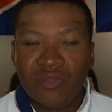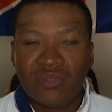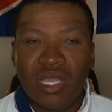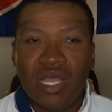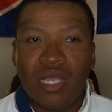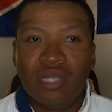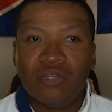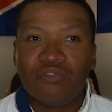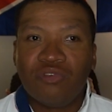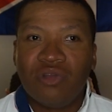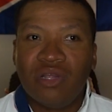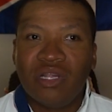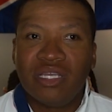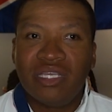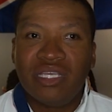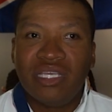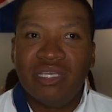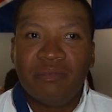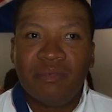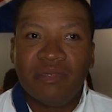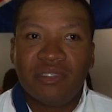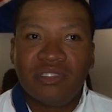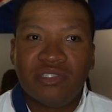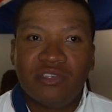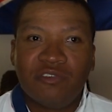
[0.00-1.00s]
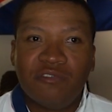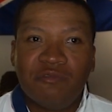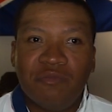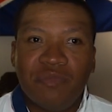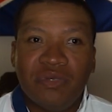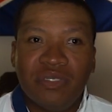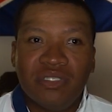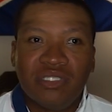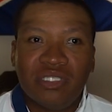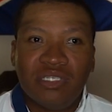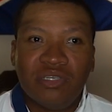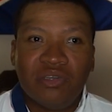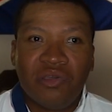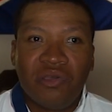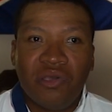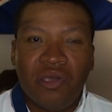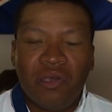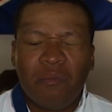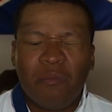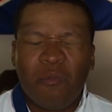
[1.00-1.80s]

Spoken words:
I'm trying to keep myself busier,